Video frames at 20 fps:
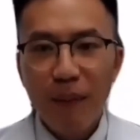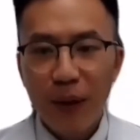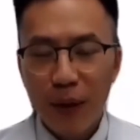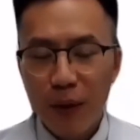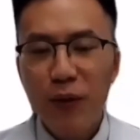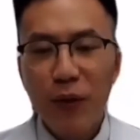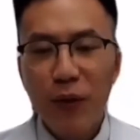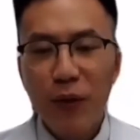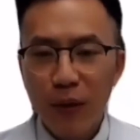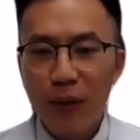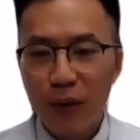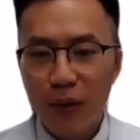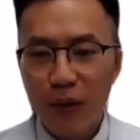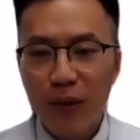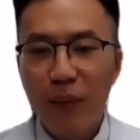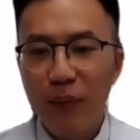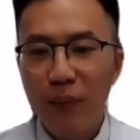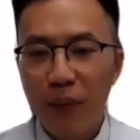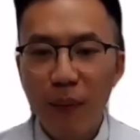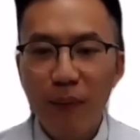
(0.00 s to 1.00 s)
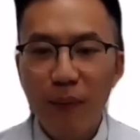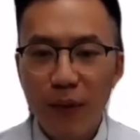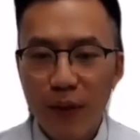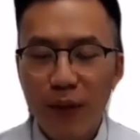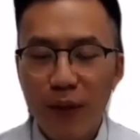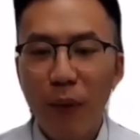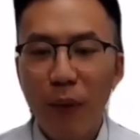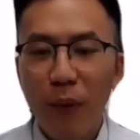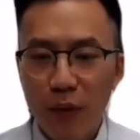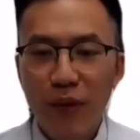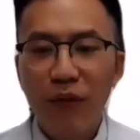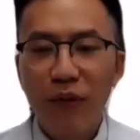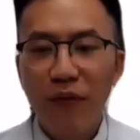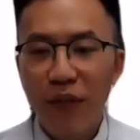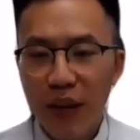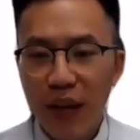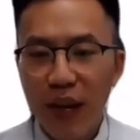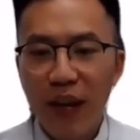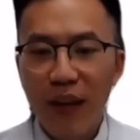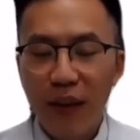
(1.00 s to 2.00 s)
usually the symptoms is most
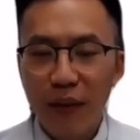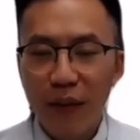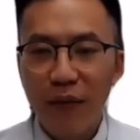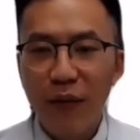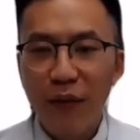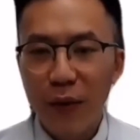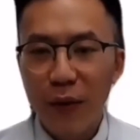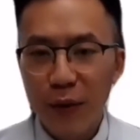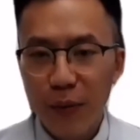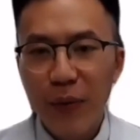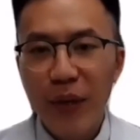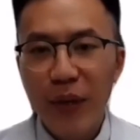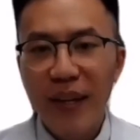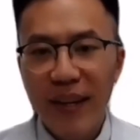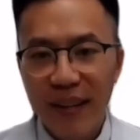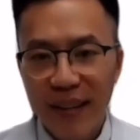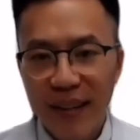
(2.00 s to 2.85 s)
severe in the first week.